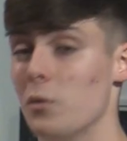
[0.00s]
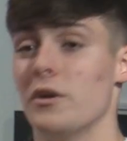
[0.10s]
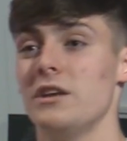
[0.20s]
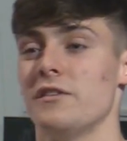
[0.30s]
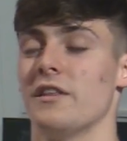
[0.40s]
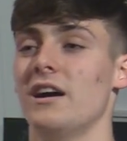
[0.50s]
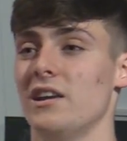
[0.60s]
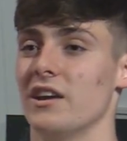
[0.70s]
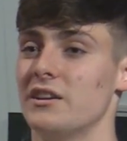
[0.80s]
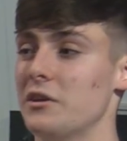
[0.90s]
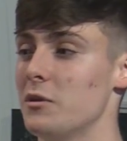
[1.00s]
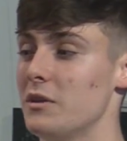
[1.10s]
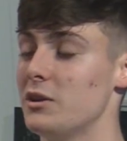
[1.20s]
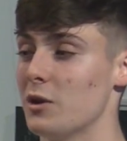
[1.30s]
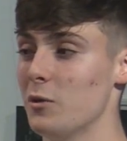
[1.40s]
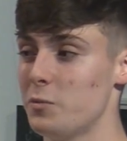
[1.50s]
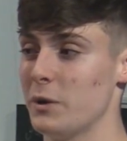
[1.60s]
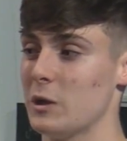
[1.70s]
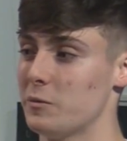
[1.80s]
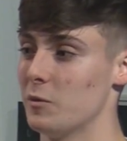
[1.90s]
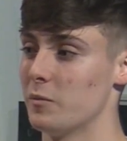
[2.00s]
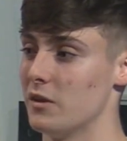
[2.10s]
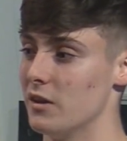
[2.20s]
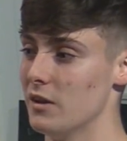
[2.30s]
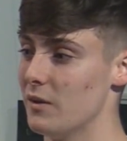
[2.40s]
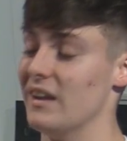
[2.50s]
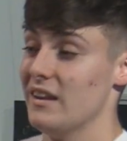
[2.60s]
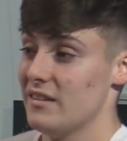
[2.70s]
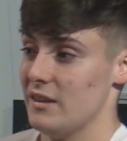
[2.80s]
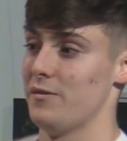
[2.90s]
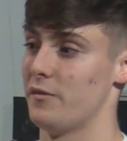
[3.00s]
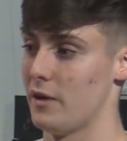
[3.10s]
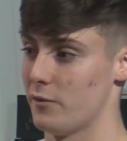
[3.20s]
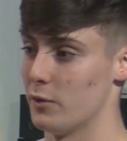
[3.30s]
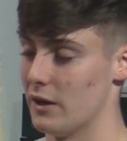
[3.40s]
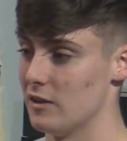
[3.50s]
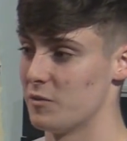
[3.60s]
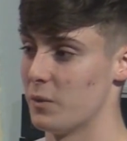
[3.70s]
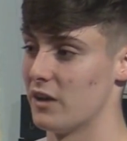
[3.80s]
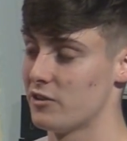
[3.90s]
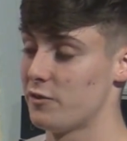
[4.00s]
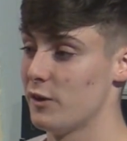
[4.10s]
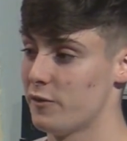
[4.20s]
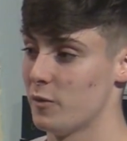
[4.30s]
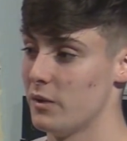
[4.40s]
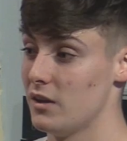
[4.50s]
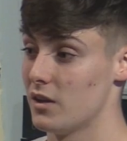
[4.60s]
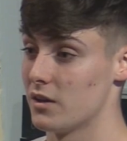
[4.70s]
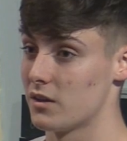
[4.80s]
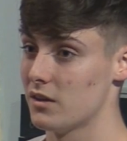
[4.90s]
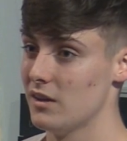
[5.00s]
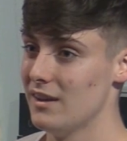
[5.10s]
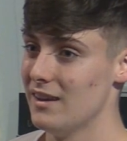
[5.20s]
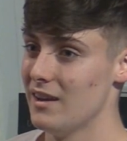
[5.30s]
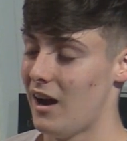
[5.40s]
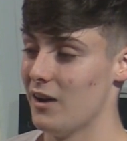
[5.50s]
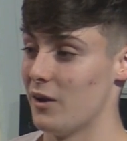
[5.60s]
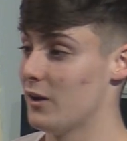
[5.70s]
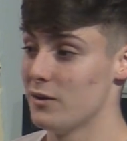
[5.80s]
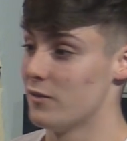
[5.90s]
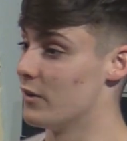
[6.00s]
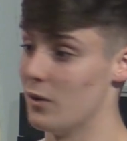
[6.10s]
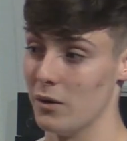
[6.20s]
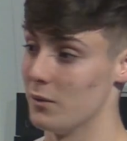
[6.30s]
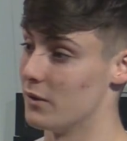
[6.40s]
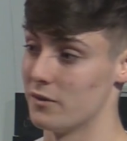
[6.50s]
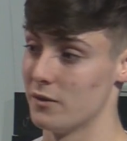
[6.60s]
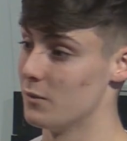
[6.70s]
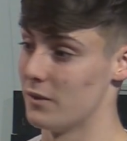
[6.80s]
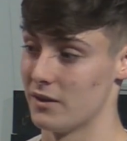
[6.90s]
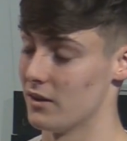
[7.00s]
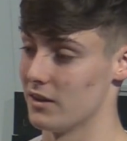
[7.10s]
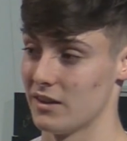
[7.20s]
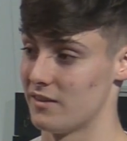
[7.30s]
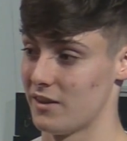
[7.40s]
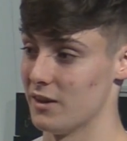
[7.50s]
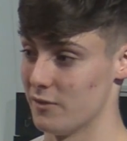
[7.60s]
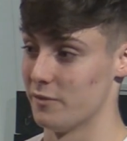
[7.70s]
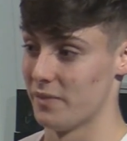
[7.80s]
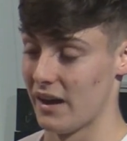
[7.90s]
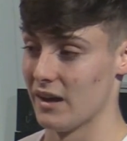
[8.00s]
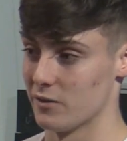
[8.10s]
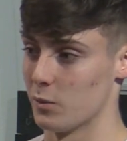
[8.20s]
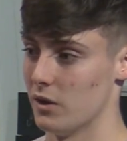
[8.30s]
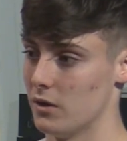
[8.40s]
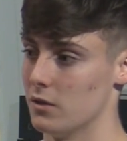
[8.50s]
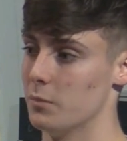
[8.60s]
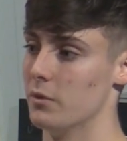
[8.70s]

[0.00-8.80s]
Well, not even that. Like, you can always pick up something new, and it is different for everyone else. But I just feel for me, like, I don't even know what I want to do, man. Like, it's kind of that as well.